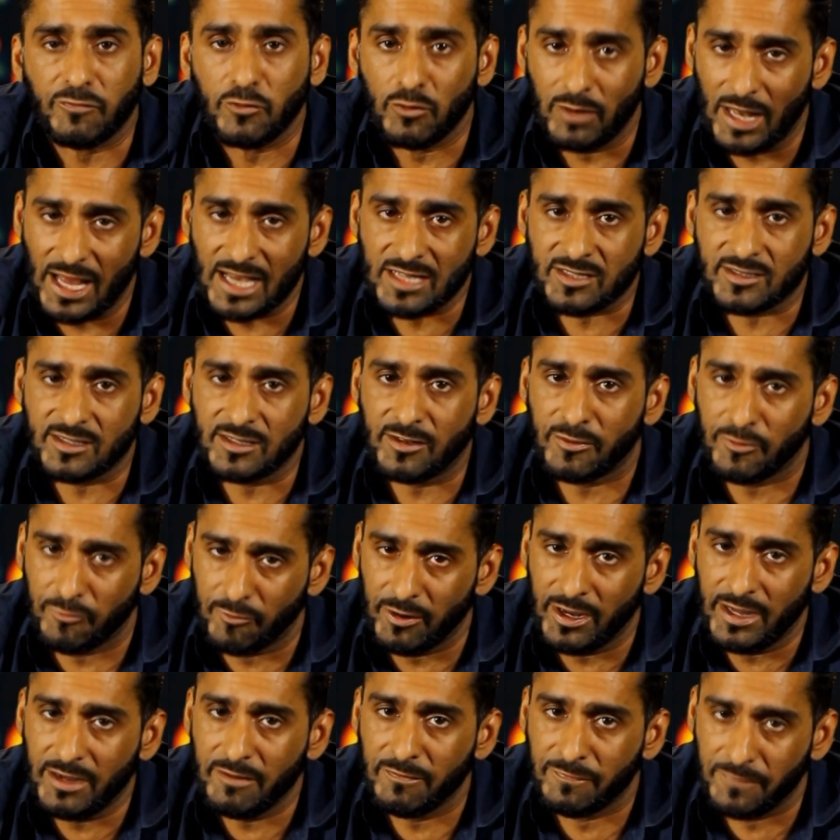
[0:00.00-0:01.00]
if you
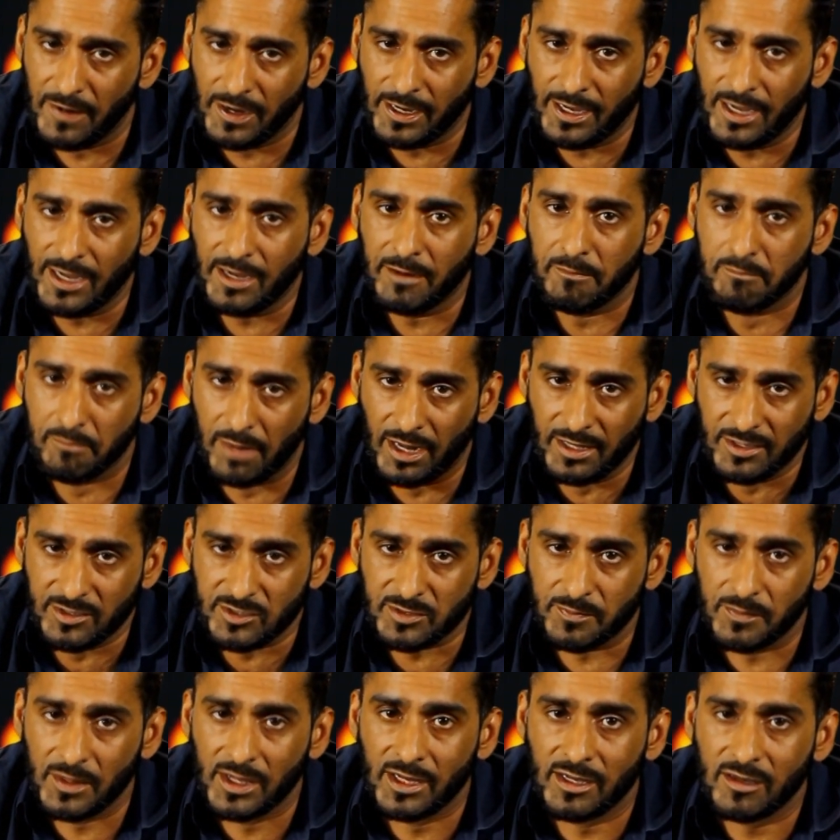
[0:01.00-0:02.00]
lasted three
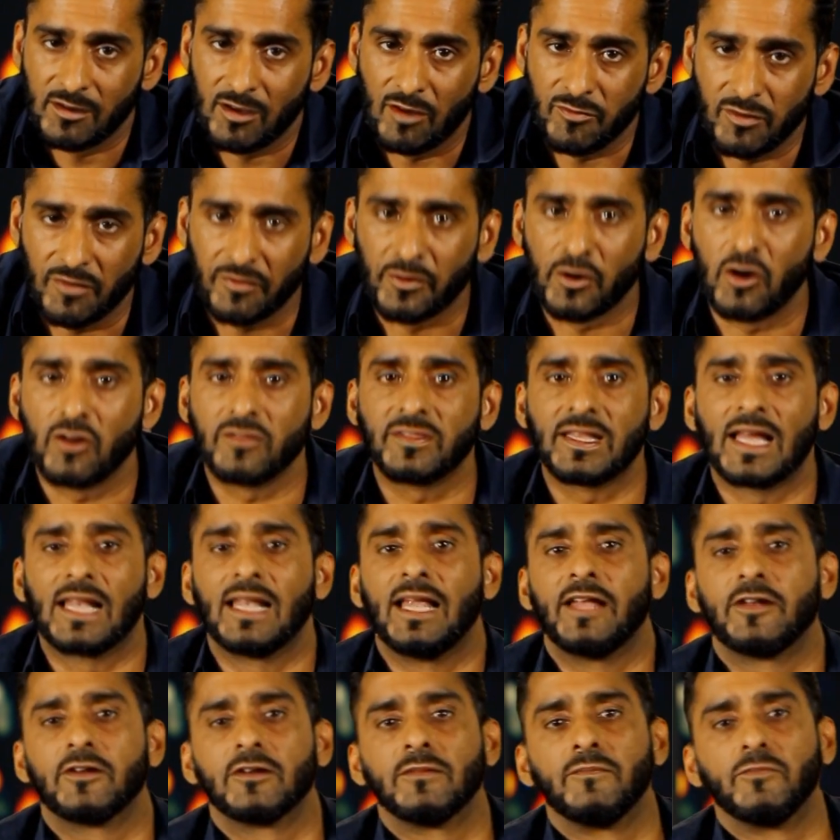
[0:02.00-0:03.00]
months. Have you ever
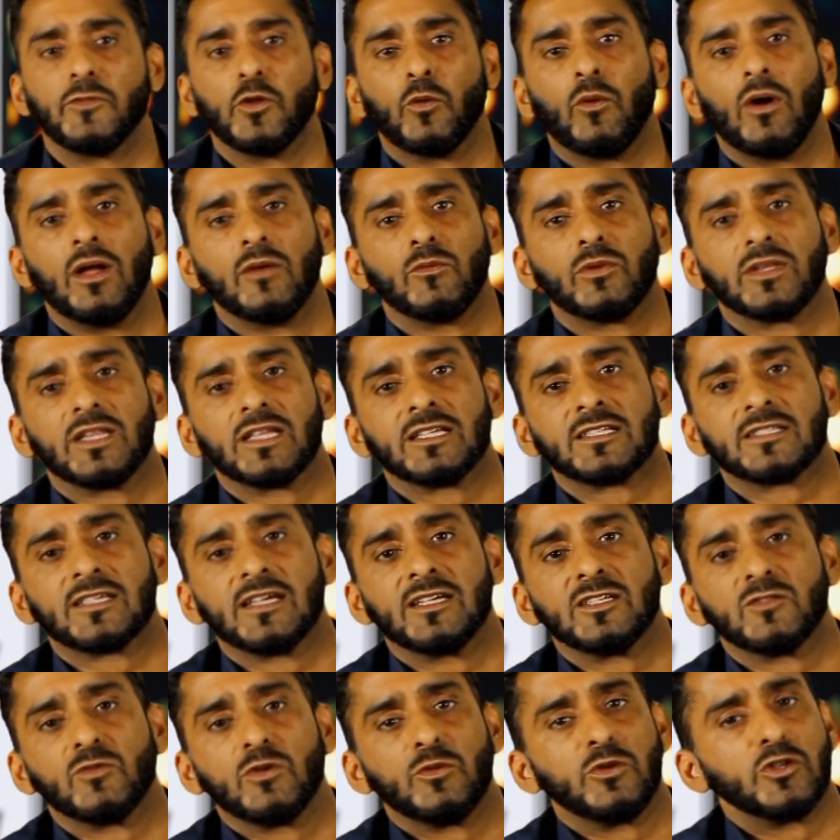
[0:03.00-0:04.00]
gotten that letter? The one where
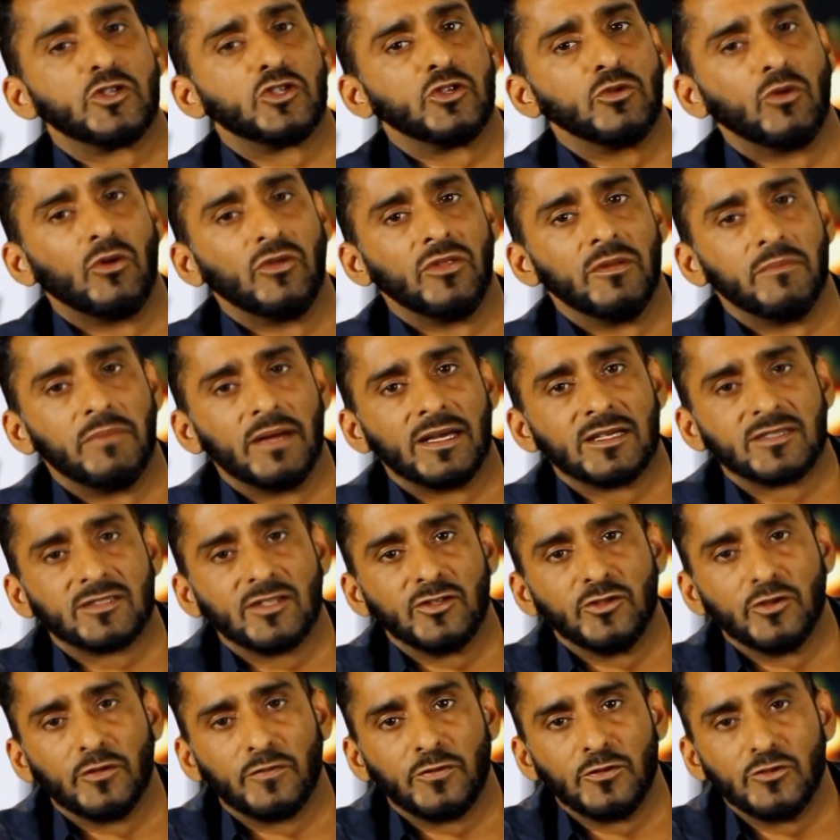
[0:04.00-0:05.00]
it says, We wish you all the
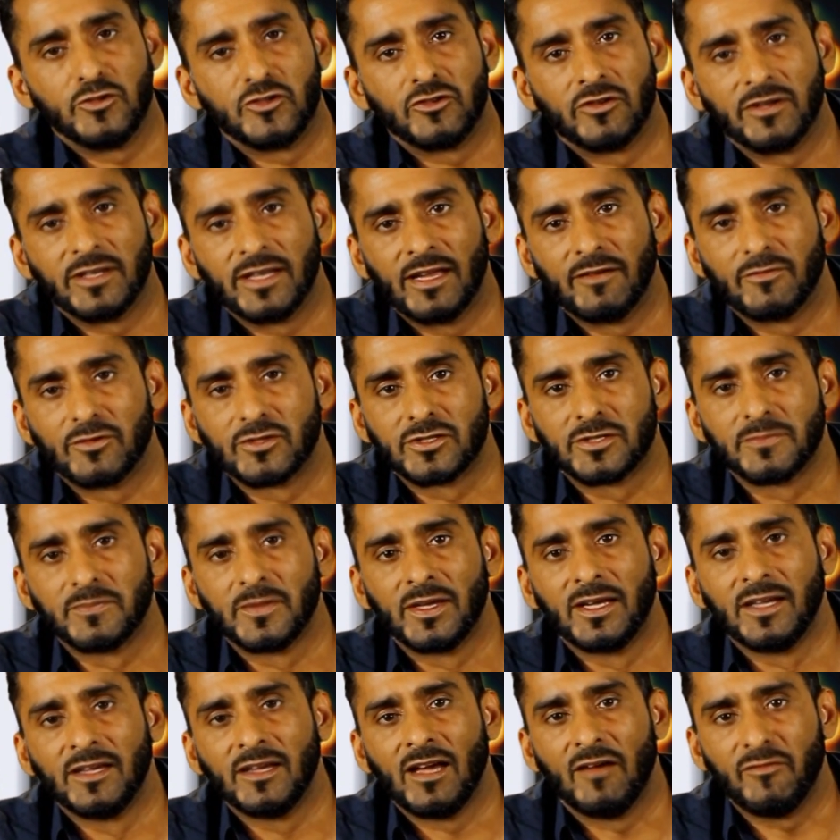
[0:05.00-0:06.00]
best in your future
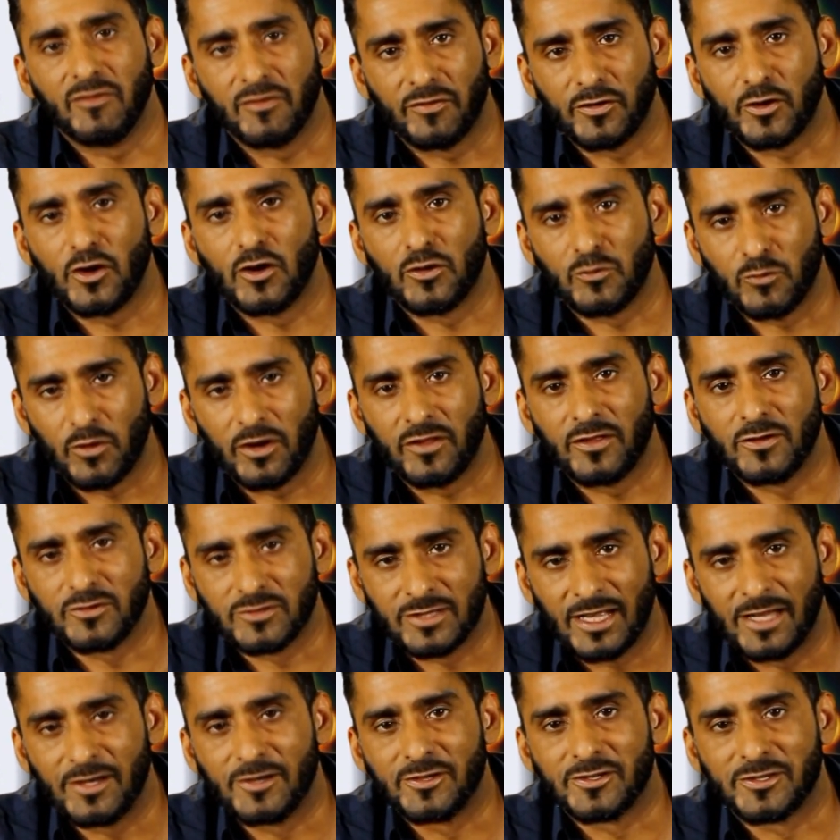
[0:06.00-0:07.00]
endeavors? Have you ever gotten
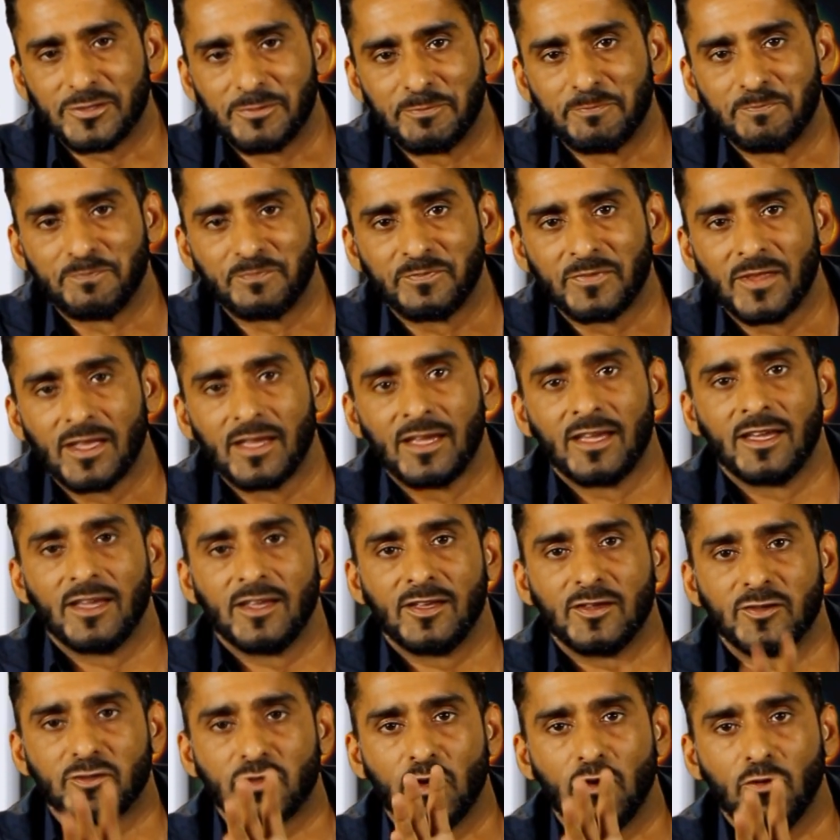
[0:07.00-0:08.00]
one of those letters?
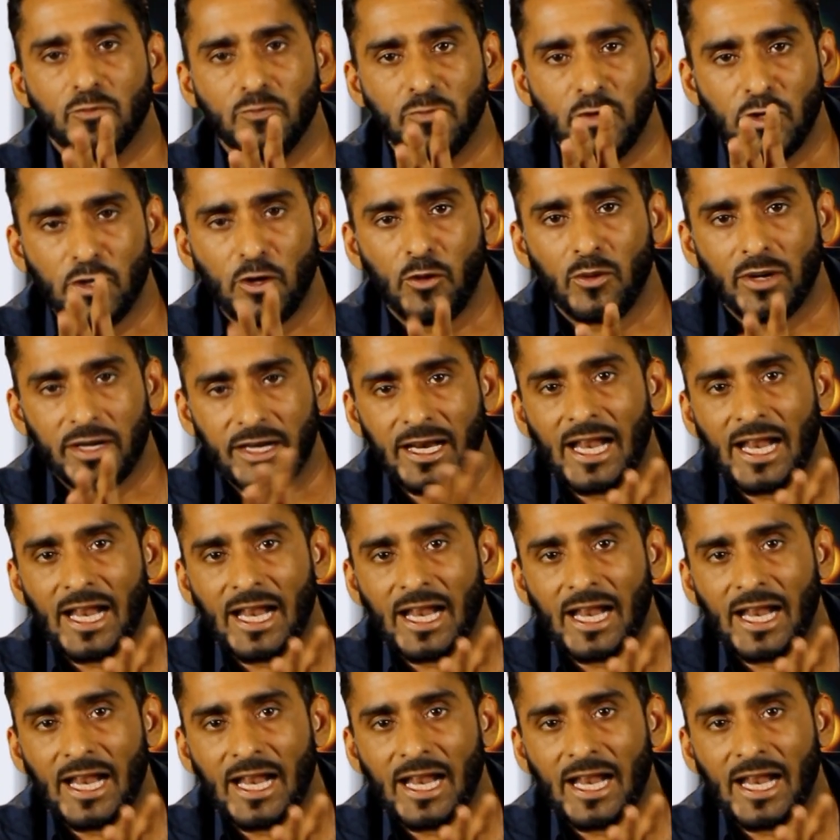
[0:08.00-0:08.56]
So you